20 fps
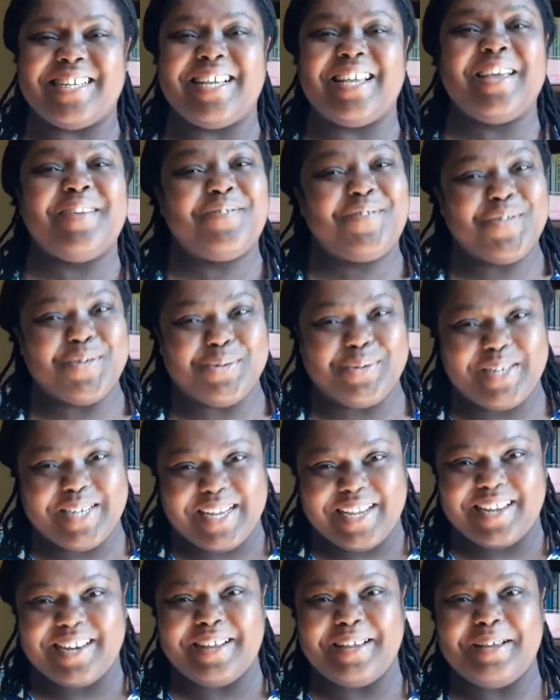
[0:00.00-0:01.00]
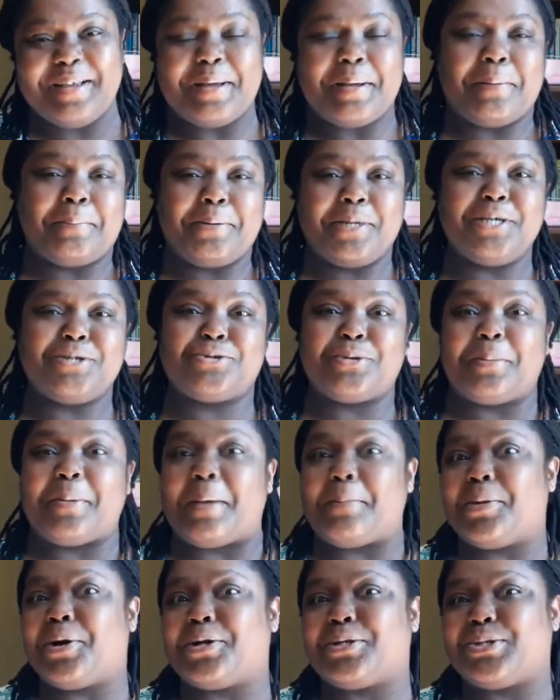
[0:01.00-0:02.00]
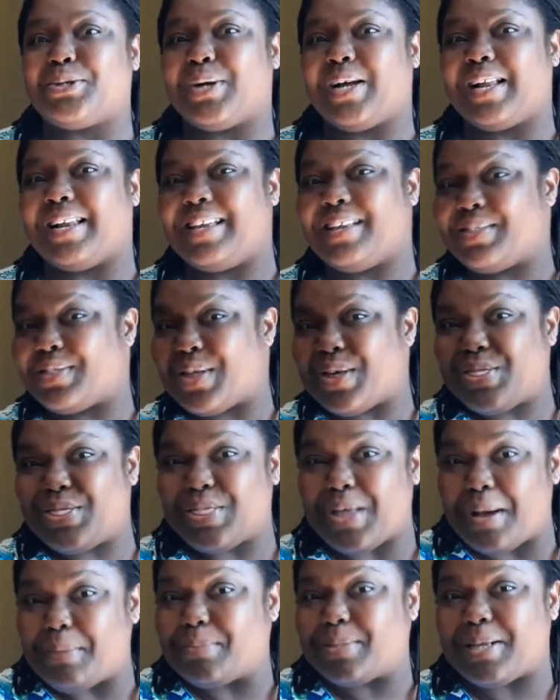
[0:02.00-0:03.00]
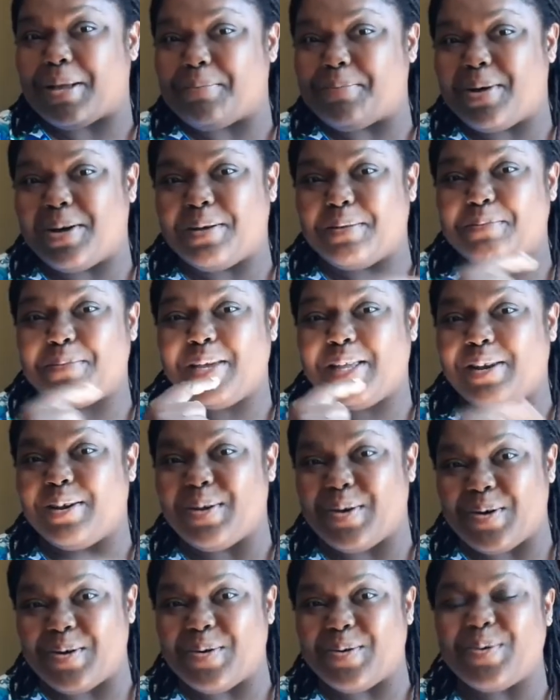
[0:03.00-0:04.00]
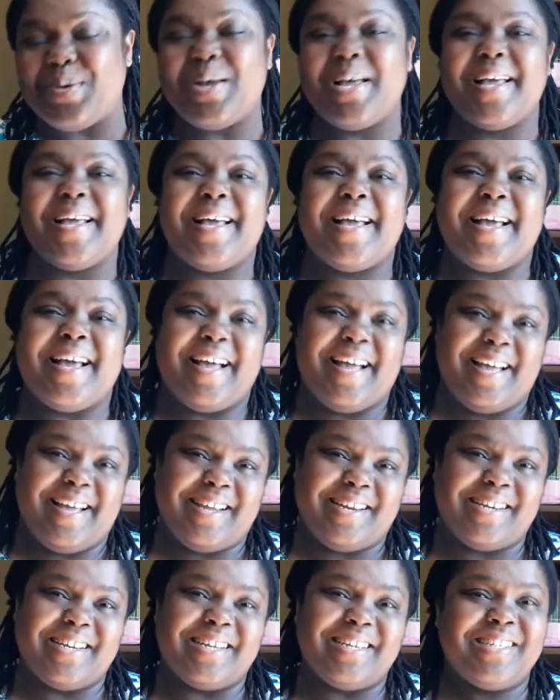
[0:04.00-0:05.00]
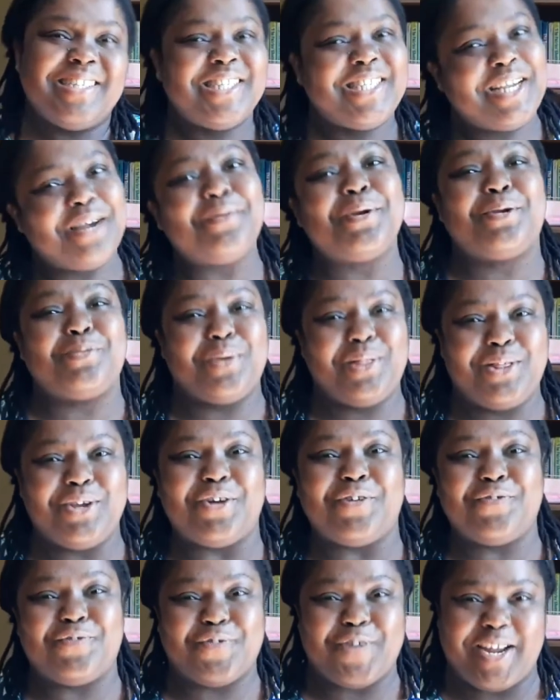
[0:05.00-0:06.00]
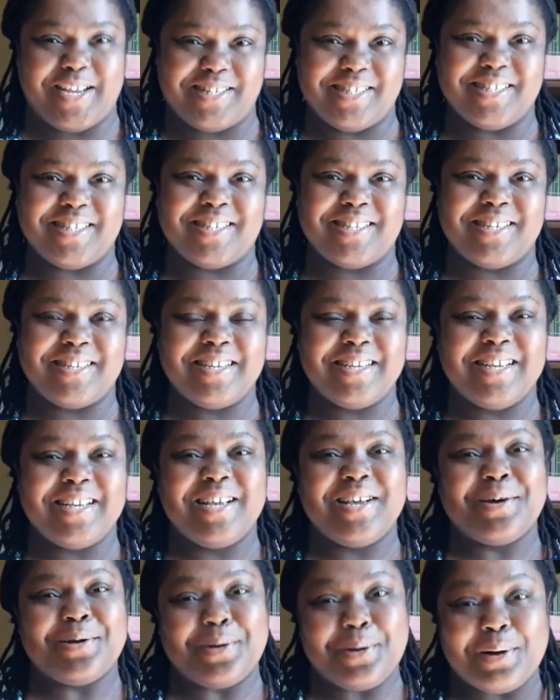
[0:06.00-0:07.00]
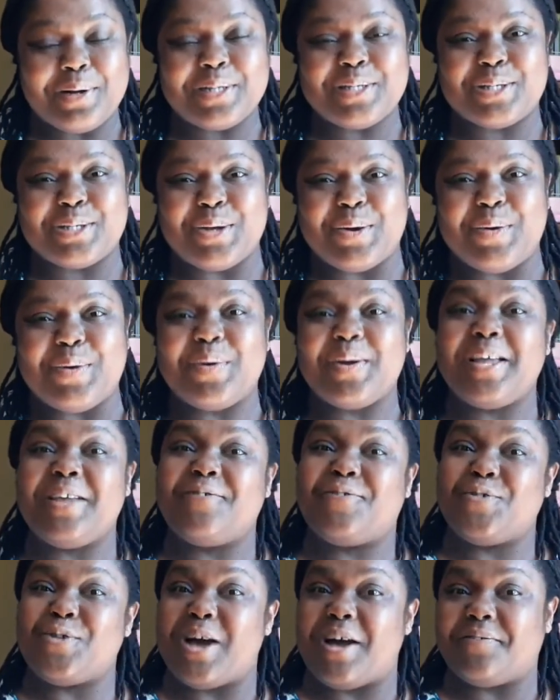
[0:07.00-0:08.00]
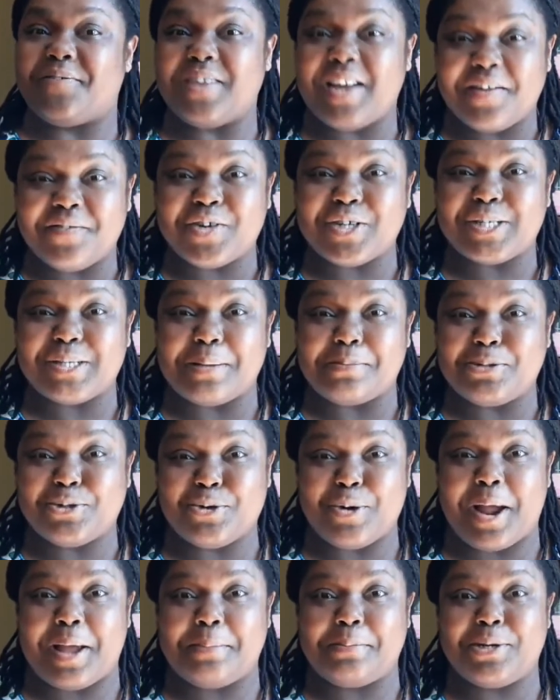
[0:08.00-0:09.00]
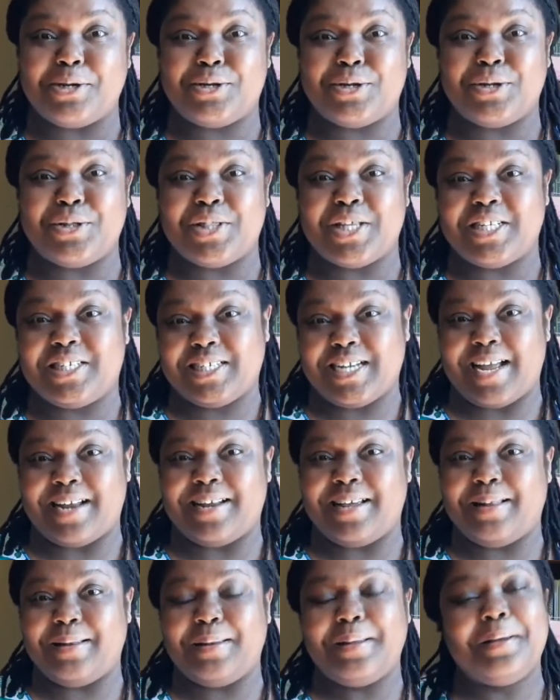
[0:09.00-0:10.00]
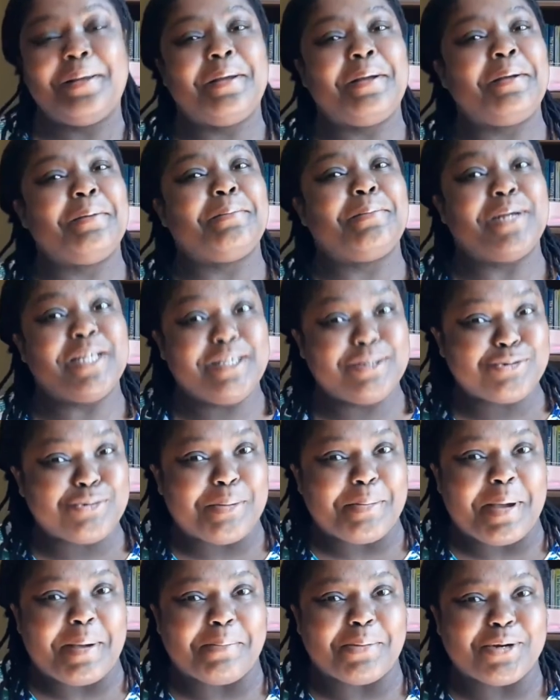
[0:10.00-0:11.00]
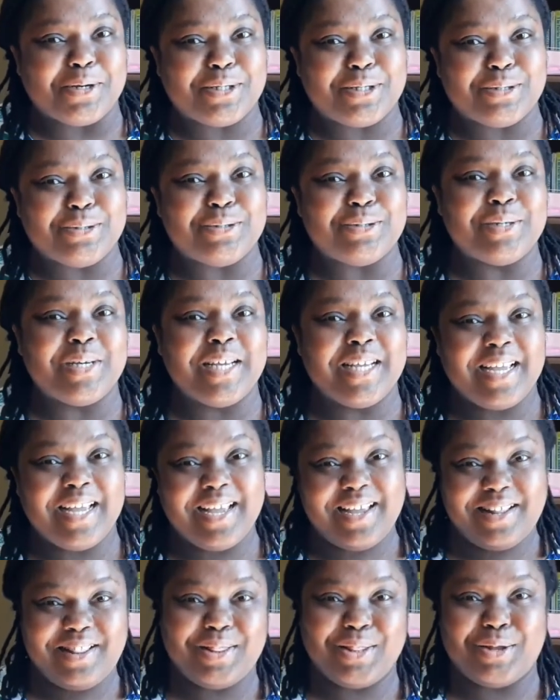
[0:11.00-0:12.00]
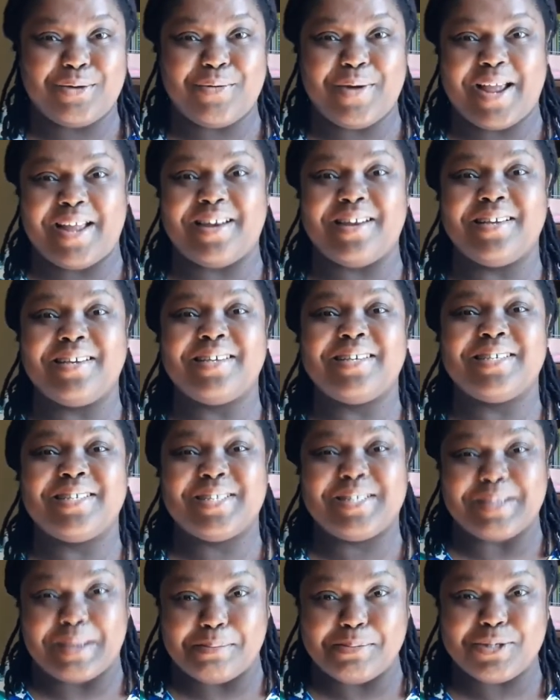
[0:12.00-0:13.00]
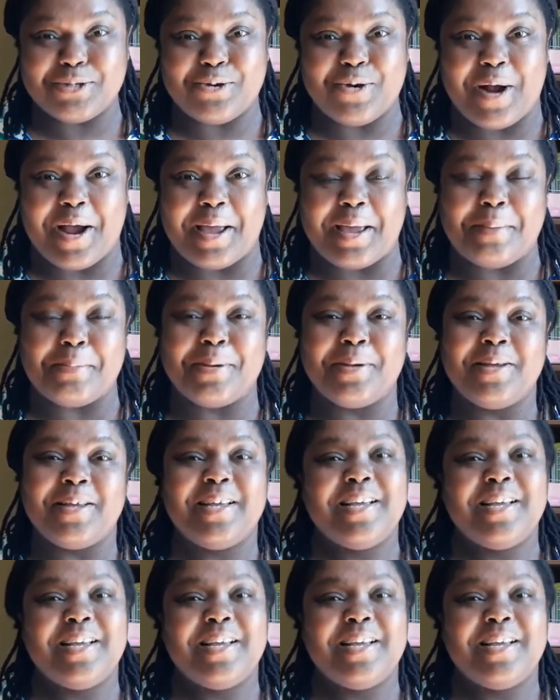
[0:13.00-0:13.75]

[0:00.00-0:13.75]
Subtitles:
If you did, please remember to click the thumbs up button below and share it with your friends. Also, if you have never subscribed to the channel, please remember to hit the red subscribe.